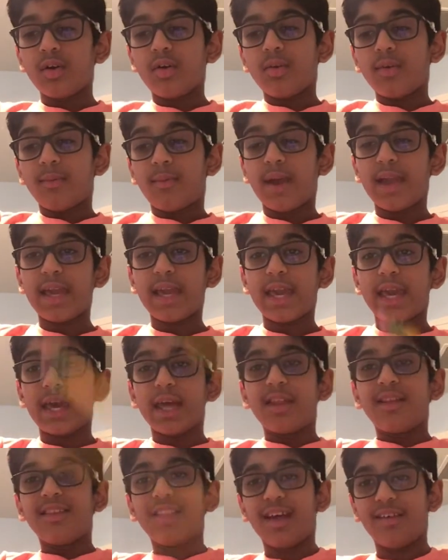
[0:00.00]
Right
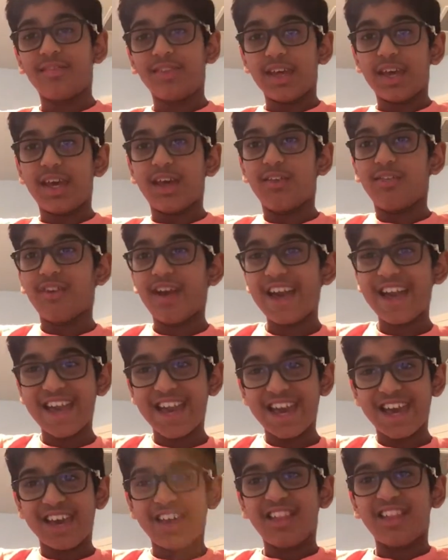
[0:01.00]
hand, left hand, right
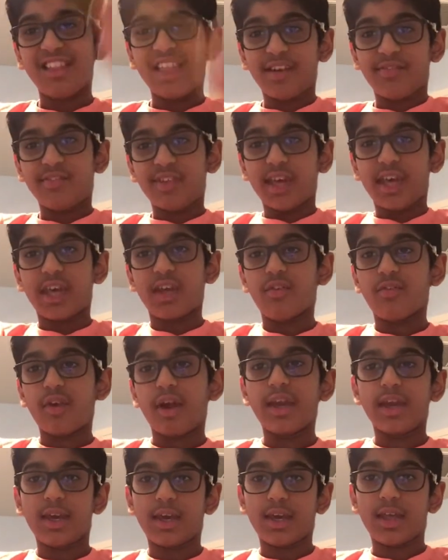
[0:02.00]
hand, left hand,
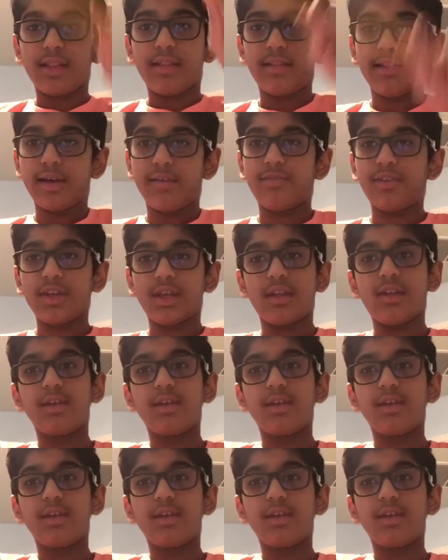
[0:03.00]
right hand, left hand.